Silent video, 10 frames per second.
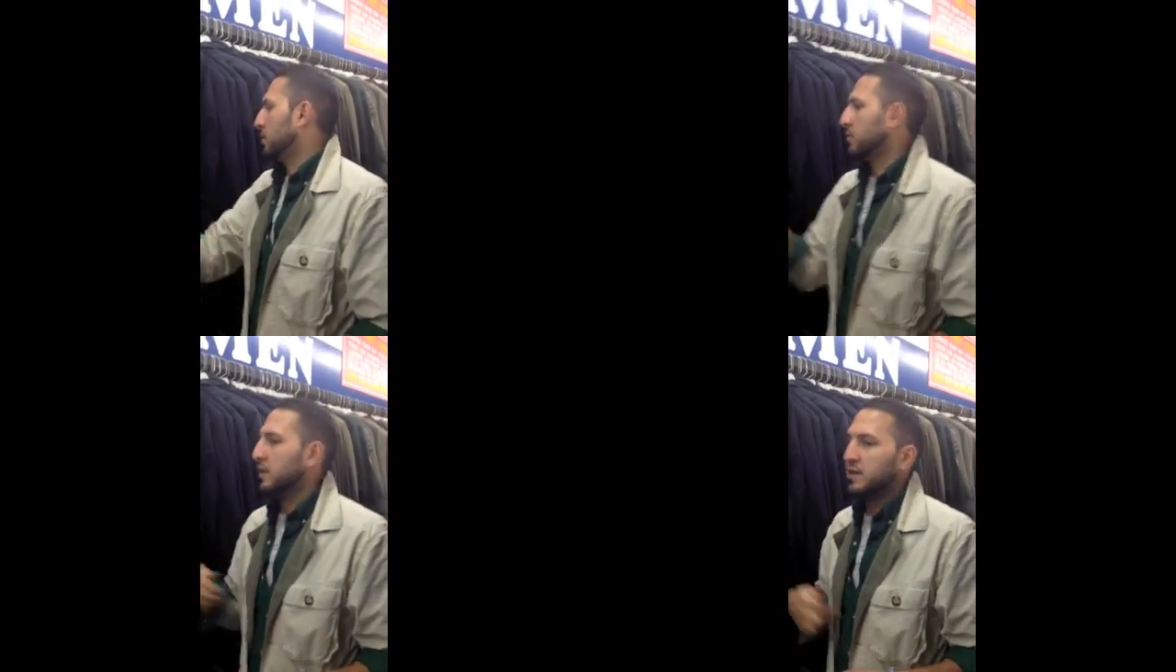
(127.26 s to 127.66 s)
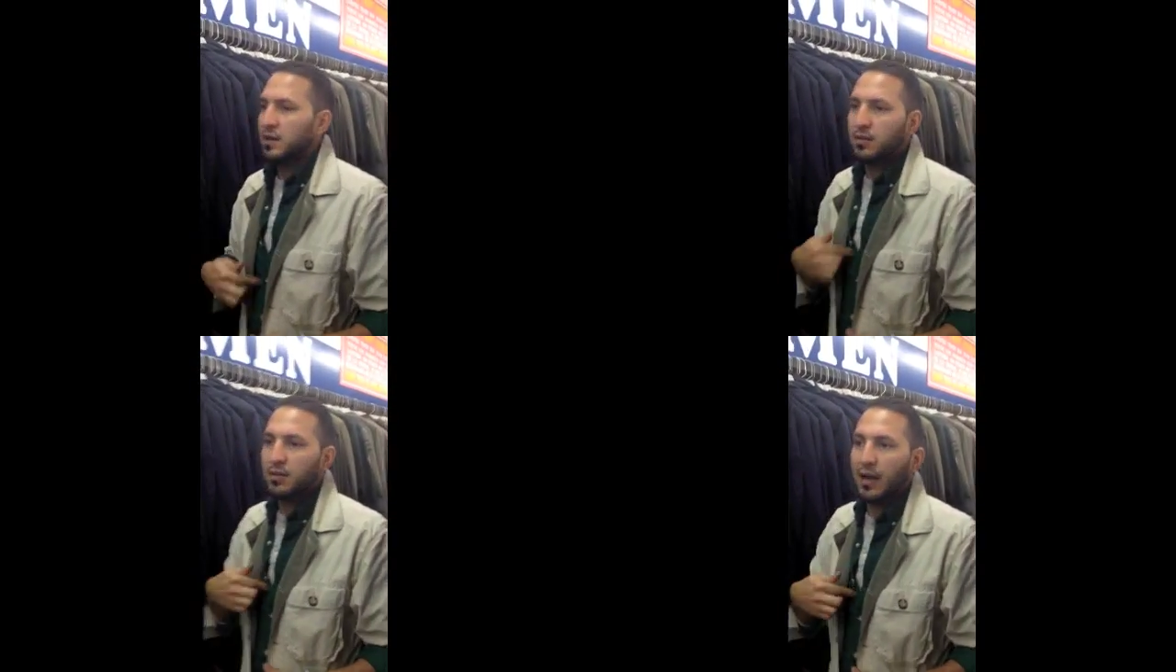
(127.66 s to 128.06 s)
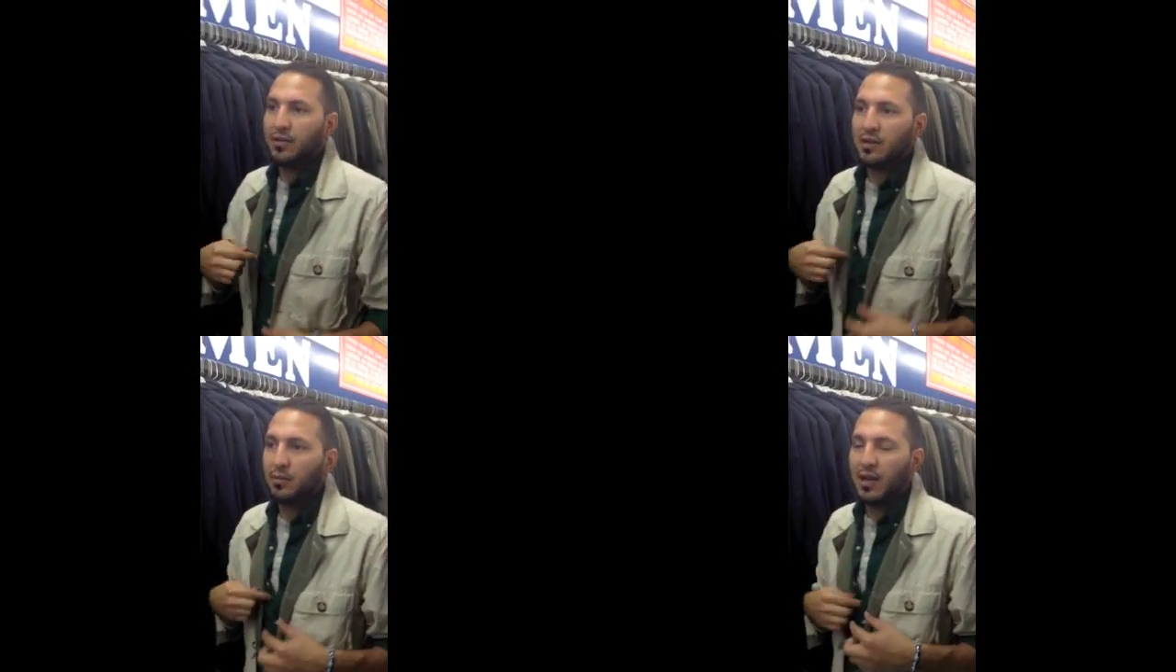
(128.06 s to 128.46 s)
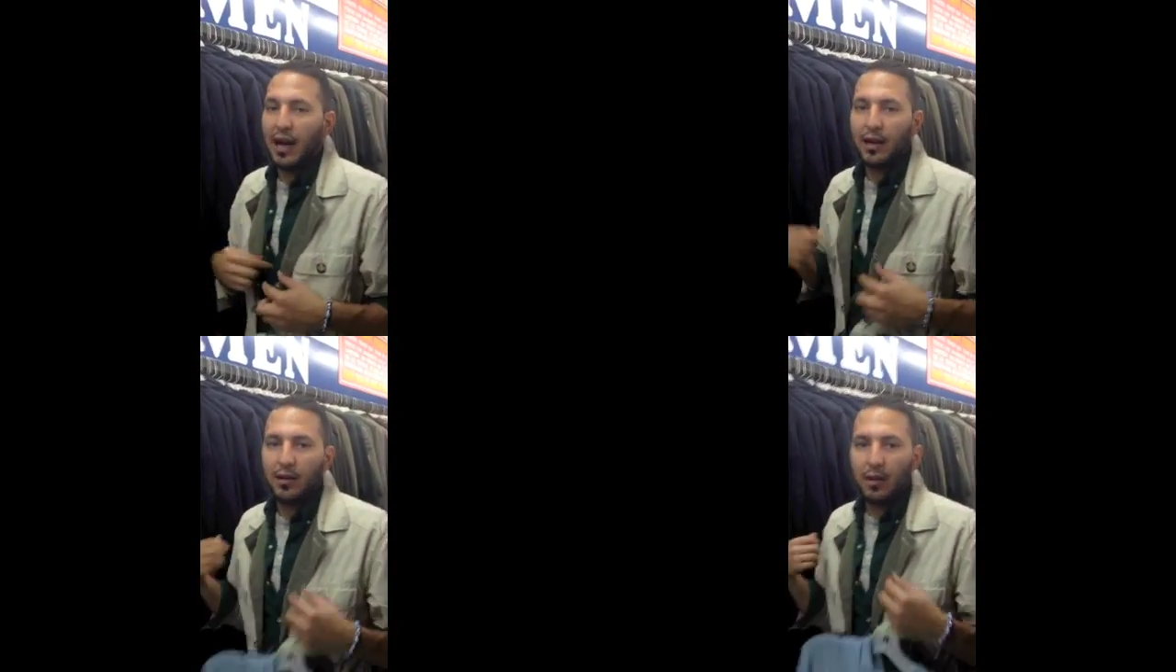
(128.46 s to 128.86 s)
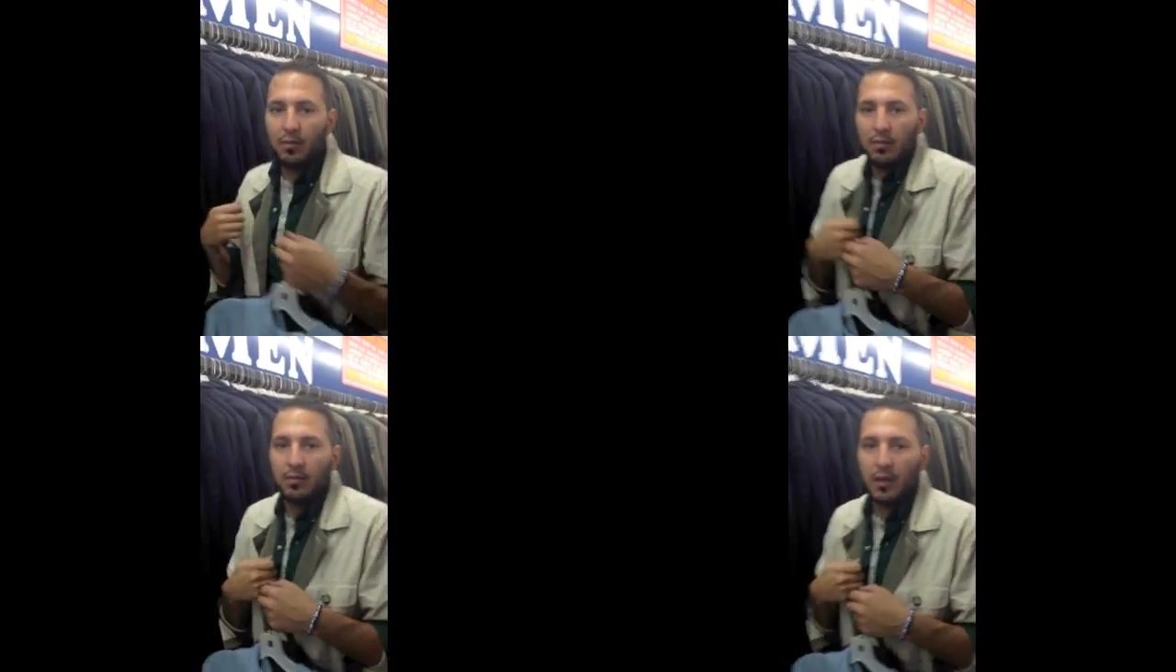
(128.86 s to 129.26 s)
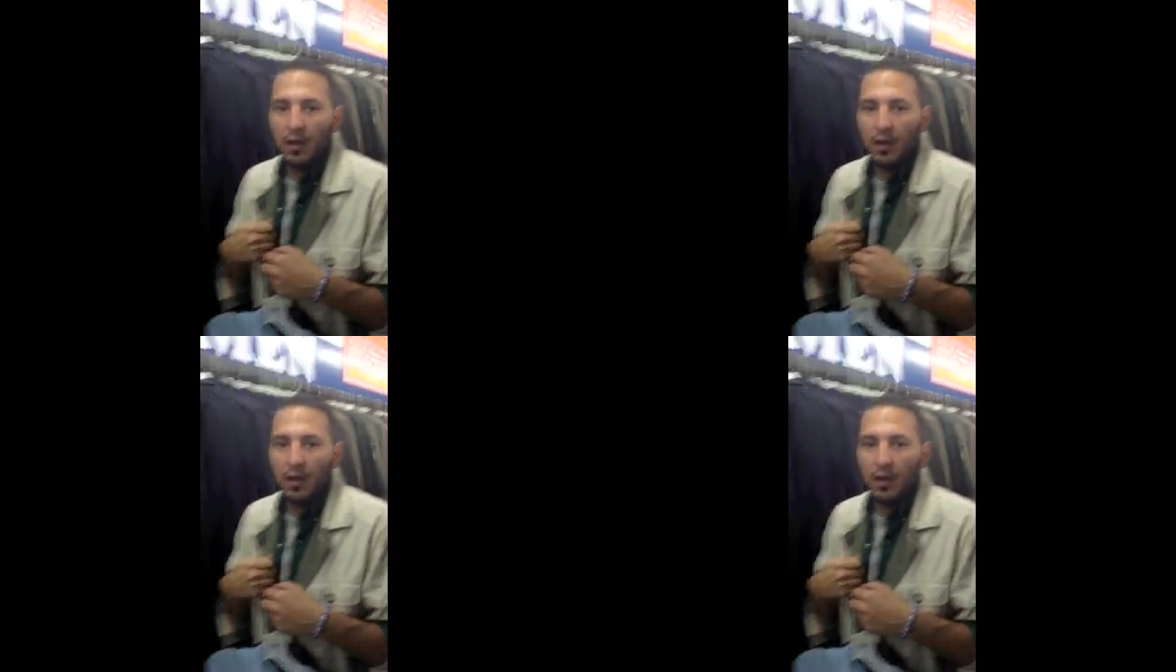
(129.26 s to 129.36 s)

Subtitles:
3 is gonna obviously be higher up. You